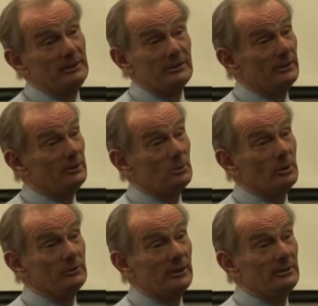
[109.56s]
need to know the
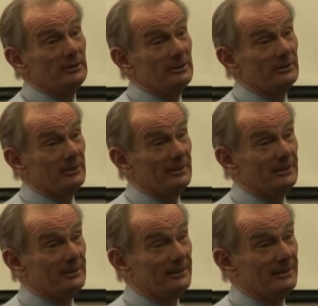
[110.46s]
12 cranial nerves.
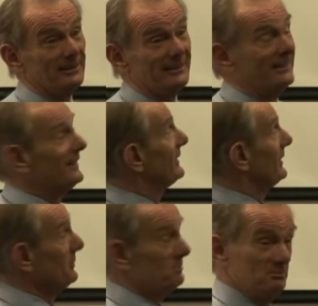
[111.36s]

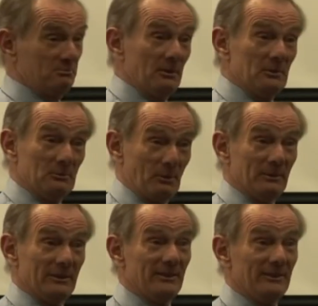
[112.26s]
So, you've
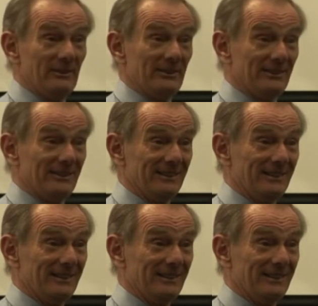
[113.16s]
probably heard of this.